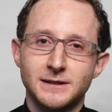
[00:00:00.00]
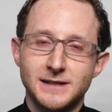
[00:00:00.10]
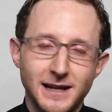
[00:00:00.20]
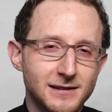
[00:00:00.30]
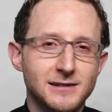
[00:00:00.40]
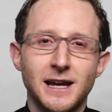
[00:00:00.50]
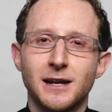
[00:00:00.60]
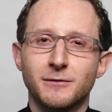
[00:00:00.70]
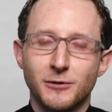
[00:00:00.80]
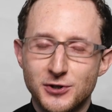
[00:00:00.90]
take a
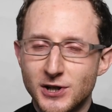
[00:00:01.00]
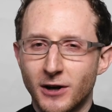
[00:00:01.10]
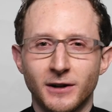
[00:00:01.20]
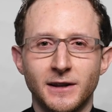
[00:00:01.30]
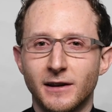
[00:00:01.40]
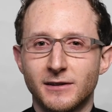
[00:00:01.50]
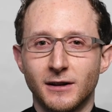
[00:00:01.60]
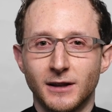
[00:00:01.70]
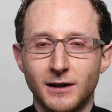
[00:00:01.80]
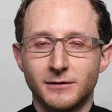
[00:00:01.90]
stand for sharing the
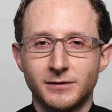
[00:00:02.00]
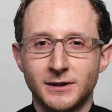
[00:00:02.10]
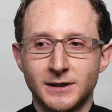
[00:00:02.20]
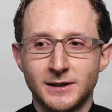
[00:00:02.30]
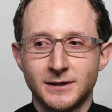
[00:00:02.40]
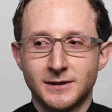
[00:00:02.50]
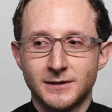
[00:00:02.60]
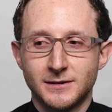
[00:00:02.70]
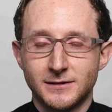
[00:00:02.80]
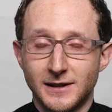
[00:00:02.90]
Excel love.
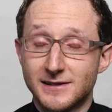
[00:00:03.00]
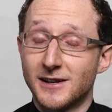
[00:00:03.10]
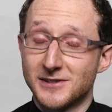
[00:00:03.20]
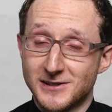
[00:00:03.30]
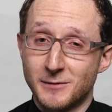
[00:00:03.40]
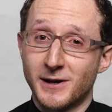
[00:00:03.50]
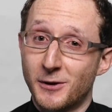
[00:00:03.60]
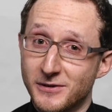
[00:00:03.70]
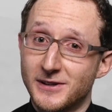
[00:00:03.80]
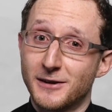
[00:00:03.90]
That sounds like someone I
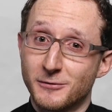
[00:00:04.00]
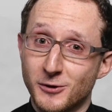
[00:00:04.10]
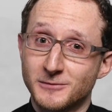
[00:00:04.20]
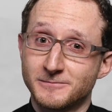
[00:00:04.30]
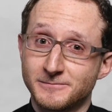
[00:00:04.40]
would stand for.